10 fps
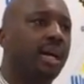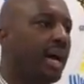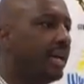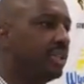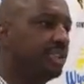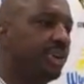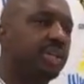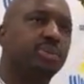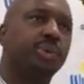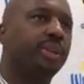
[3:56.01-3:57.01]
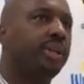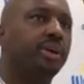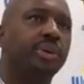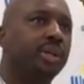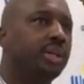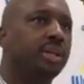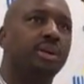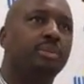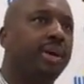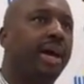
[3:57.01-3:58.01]
I address whether they're good
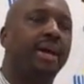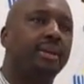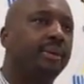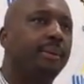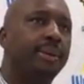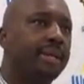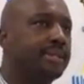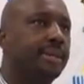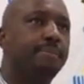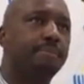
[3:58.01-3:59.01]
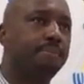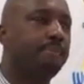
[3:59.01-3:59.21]
or bad. That's it.